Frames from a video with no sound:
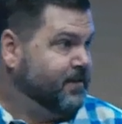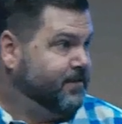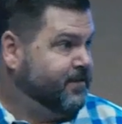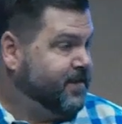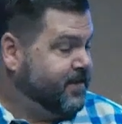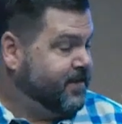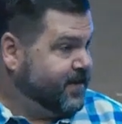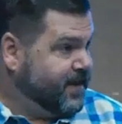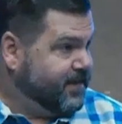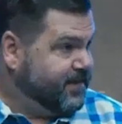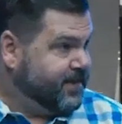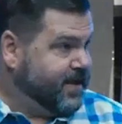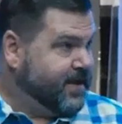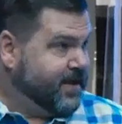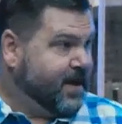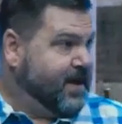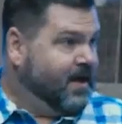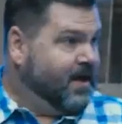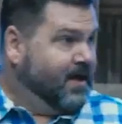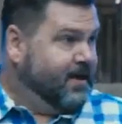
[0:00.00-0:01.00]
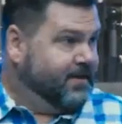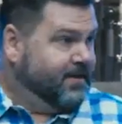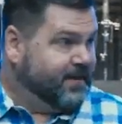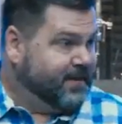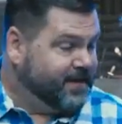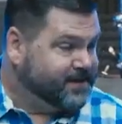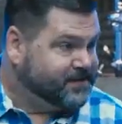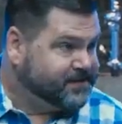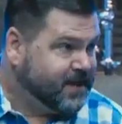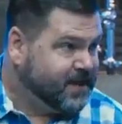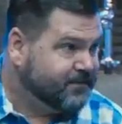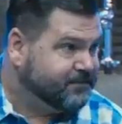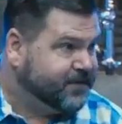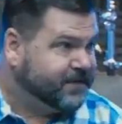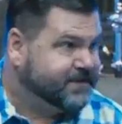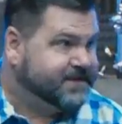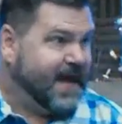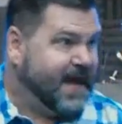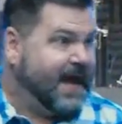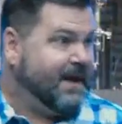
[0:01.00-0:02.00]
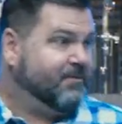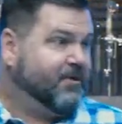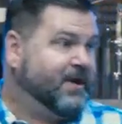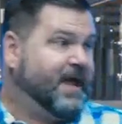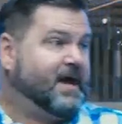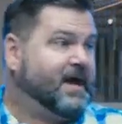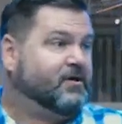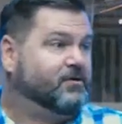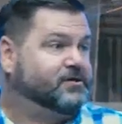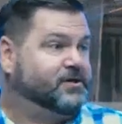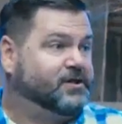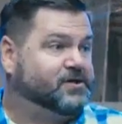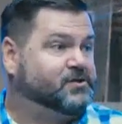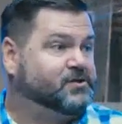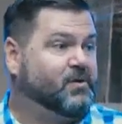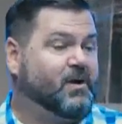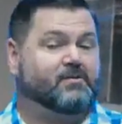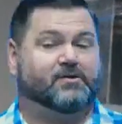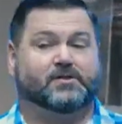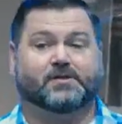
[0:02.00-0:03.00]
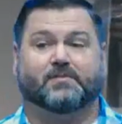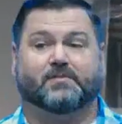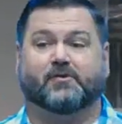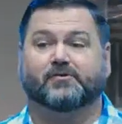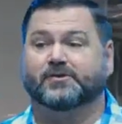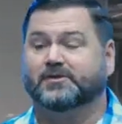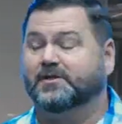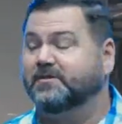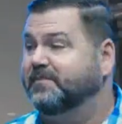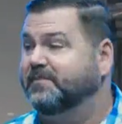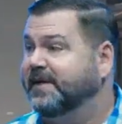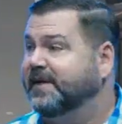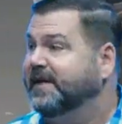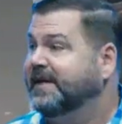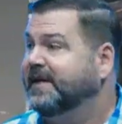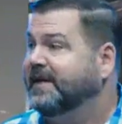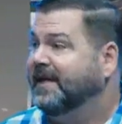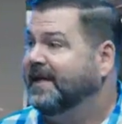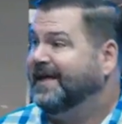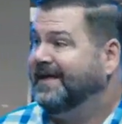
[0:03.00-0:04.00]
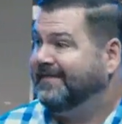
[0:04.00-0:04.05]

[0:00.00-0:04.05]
They, they, they, they, set up the tabernacle just the way it was supposed to be.